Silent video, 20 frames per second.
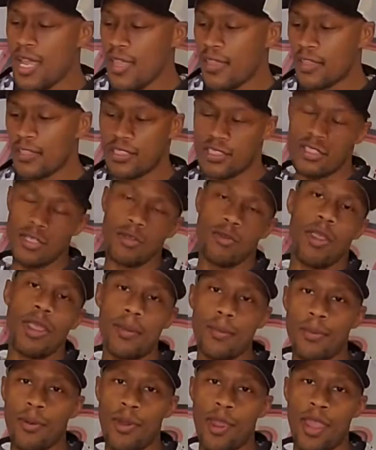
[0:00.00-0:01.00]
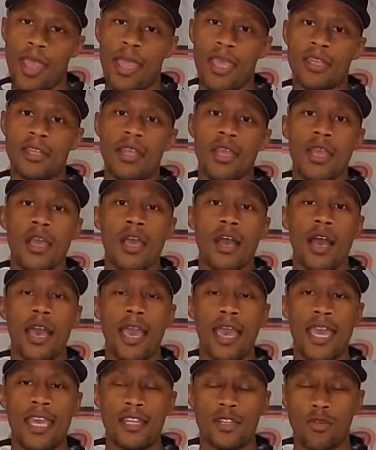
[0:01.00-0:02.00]
This is a great brand
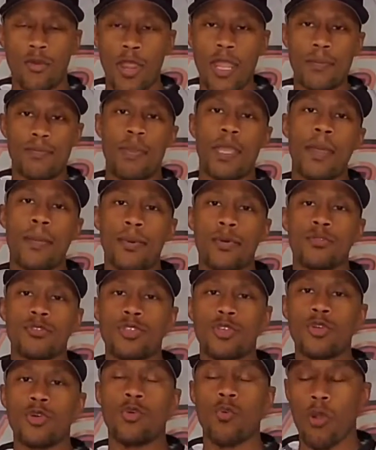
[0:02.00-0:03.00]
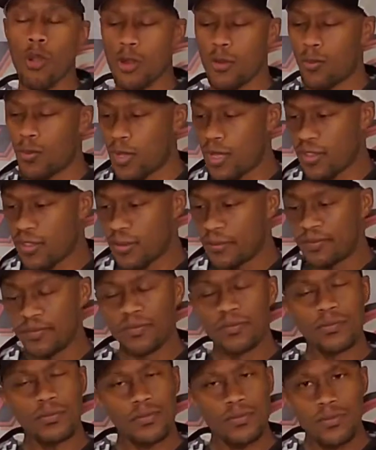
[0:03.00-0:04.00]
and great people to work with.
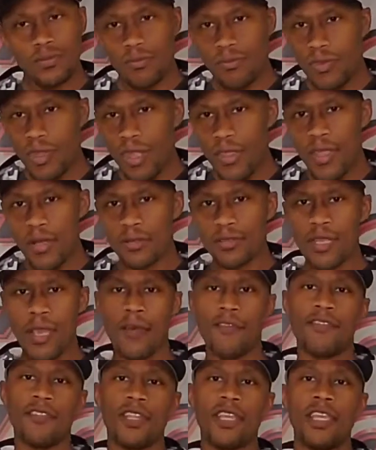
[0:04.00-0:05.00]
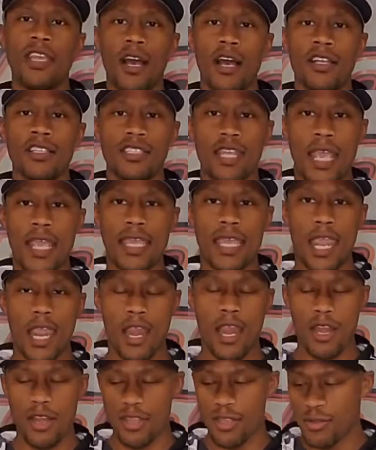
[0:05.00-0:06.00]
They'll definitely take
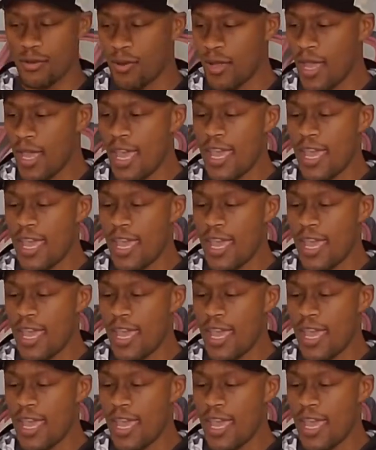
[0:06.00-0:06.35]
care of you.